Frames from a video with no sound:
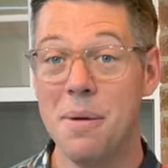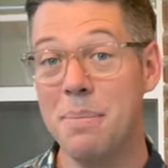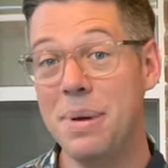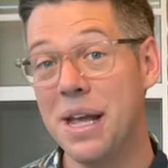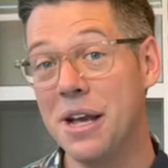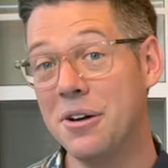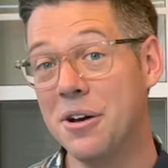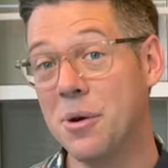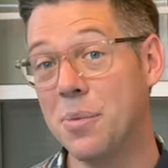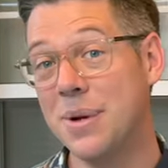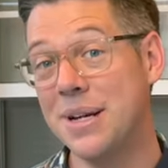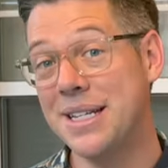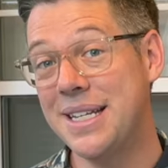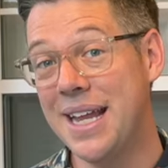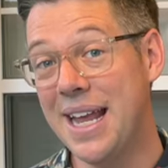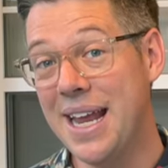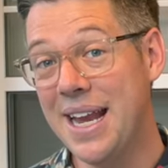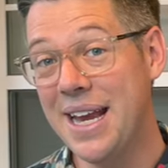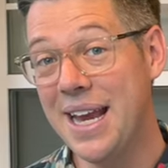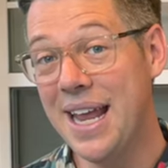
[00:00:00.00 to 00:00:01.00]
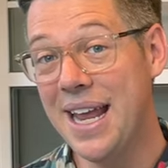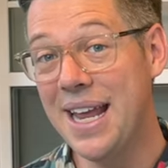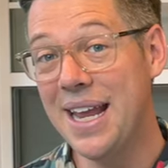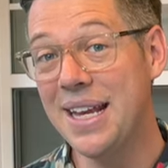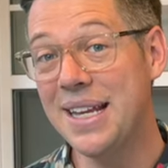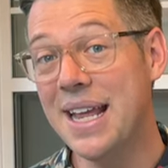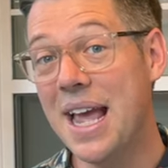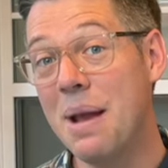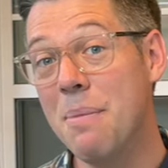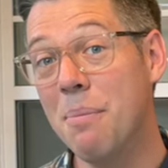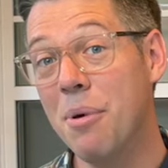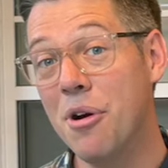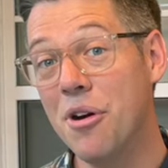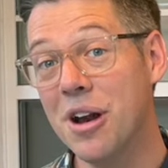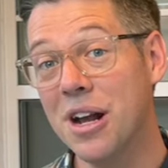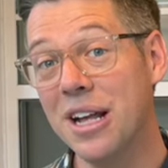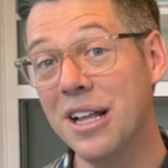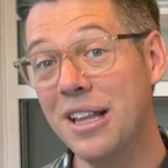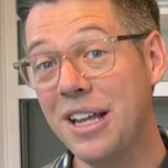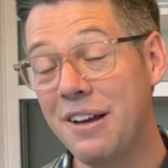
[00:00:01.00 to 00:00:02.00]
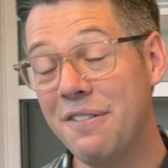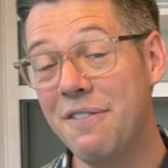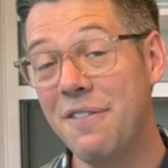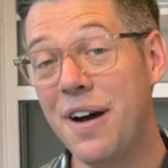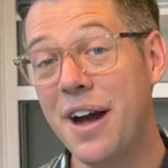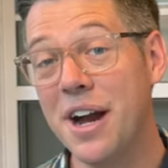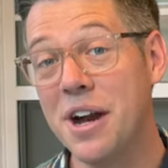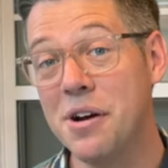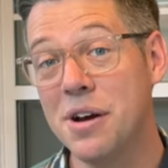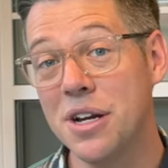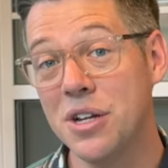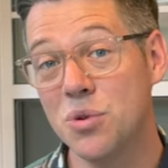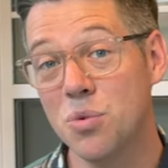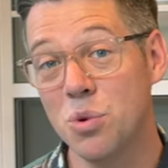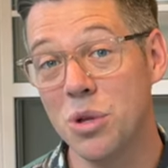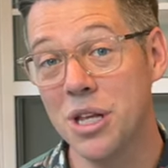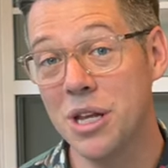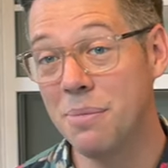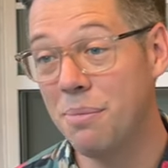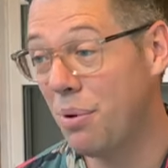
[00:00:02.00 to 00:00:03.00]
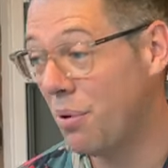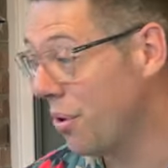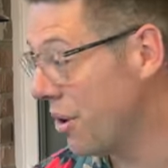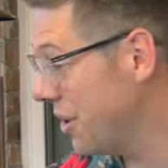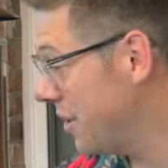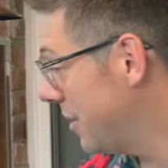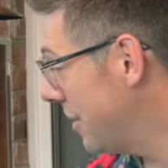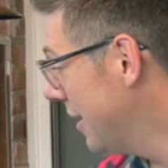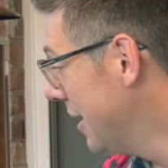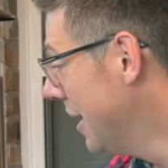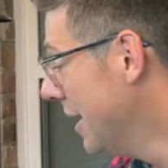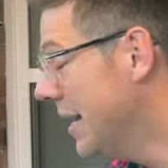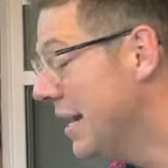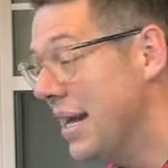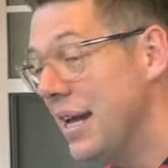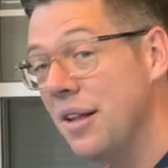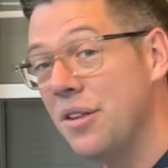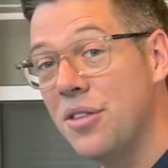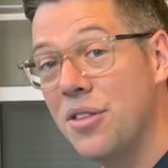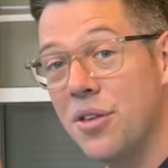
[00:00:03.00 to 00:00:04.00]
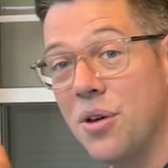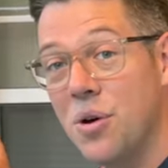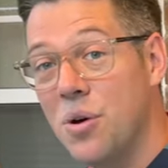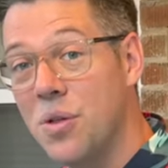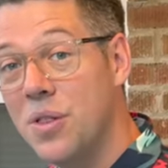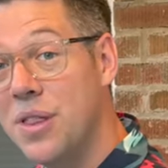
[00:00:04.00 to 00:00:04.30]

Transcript: being able to retain heat and burn a clean fire is really important. And so